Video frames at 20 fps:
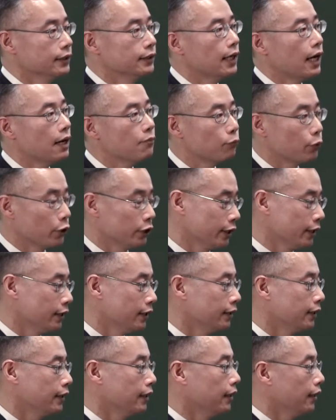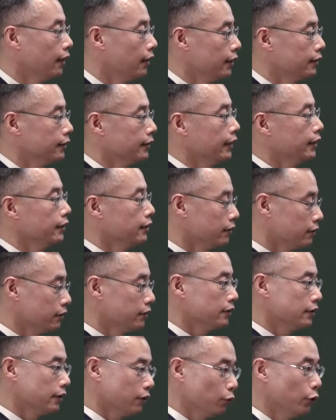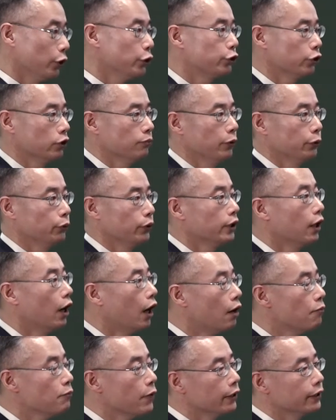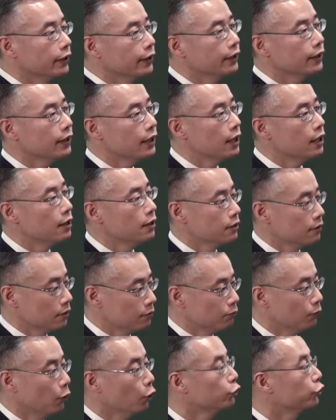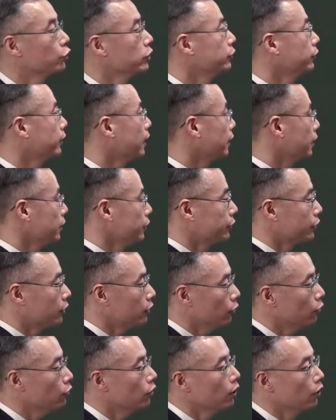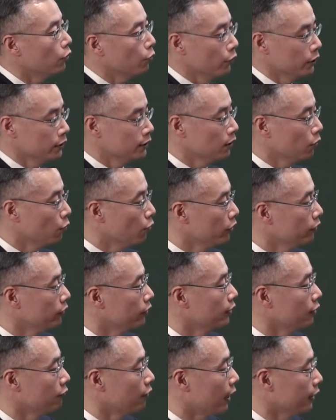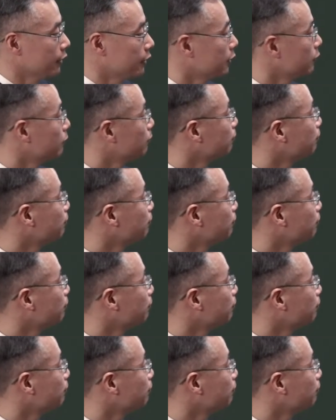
is unprecedented, uh, say, ratio between how many motions you can control with one device.